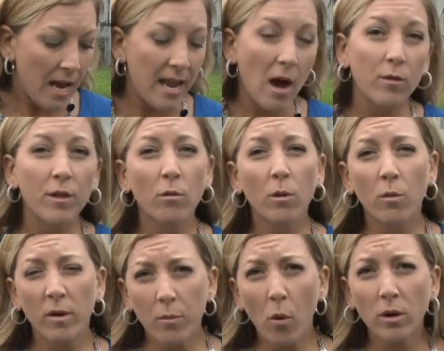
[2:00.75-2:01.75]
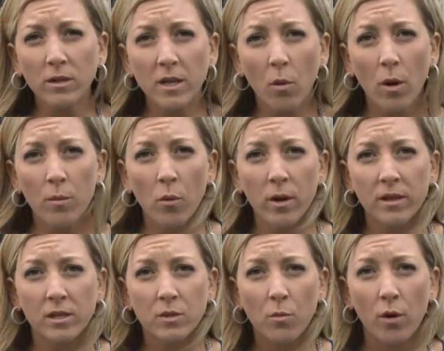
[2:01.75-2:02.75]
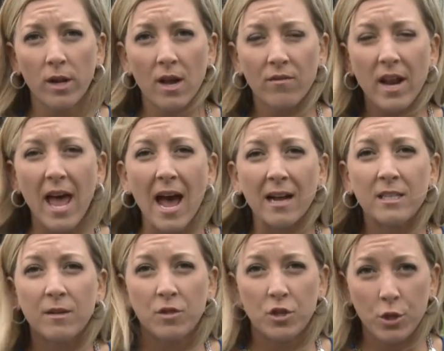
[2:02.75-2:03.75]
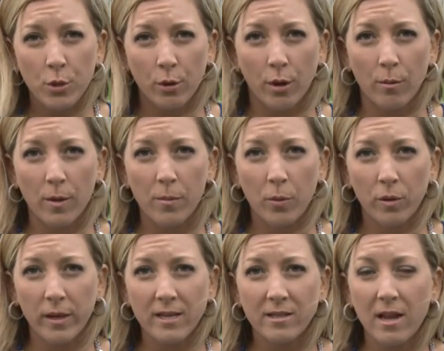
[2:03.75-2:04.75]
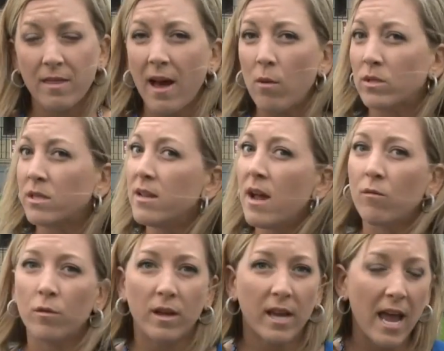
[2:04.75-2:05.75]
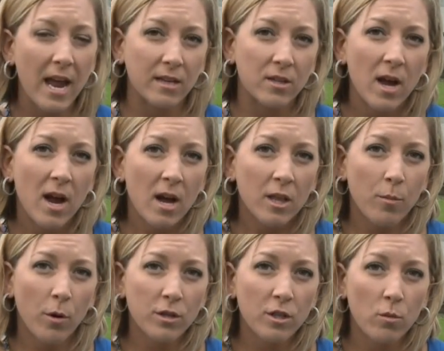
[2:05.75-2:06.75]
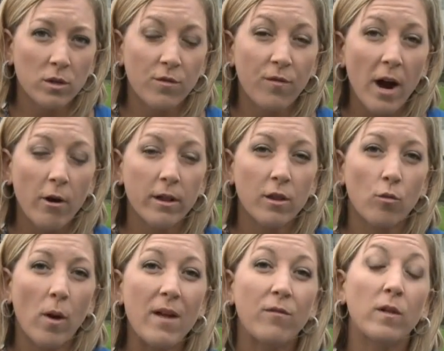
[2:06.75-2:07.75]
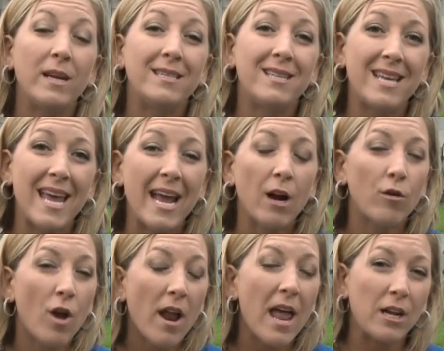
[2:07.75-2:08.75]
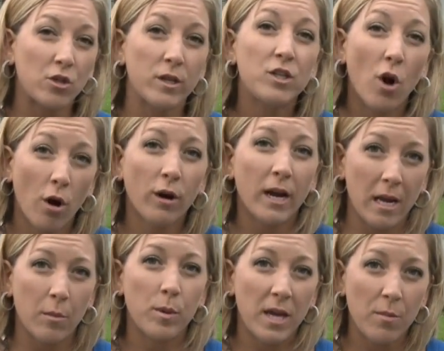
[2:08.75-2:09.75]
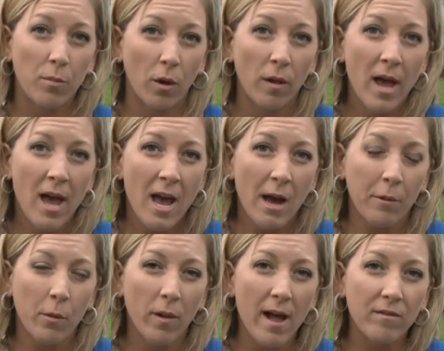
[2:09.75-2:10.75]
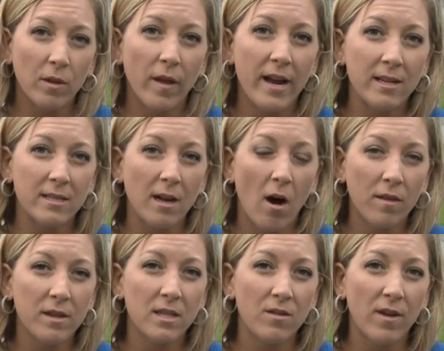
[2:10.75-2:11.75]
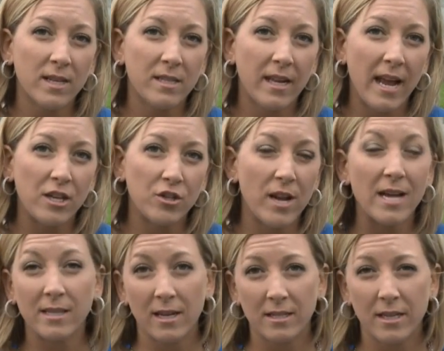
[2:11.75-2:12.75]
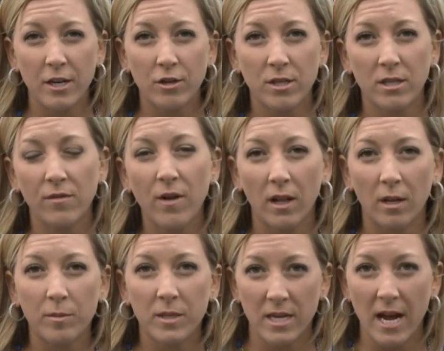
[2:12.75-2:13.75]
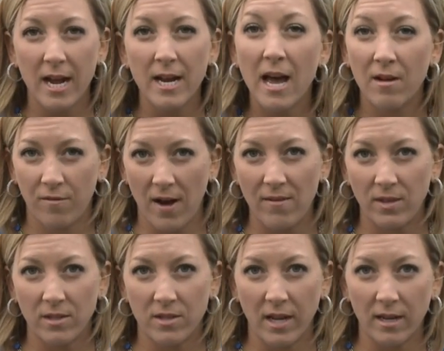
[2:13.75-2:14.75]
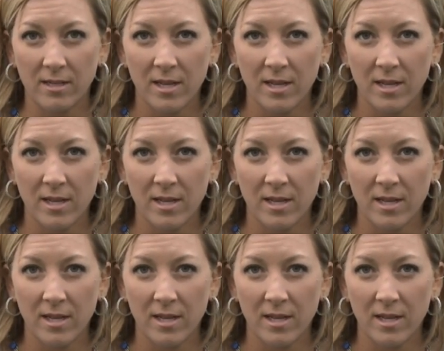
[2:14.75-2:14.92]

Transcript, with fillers: Now, there were reports at one point this morning of an active shooter, but police say that was never the case. The person was firing the rifle into the air, not actually targeting people. And we will have the latest on this investigation as it continues to develop tonight at five and six.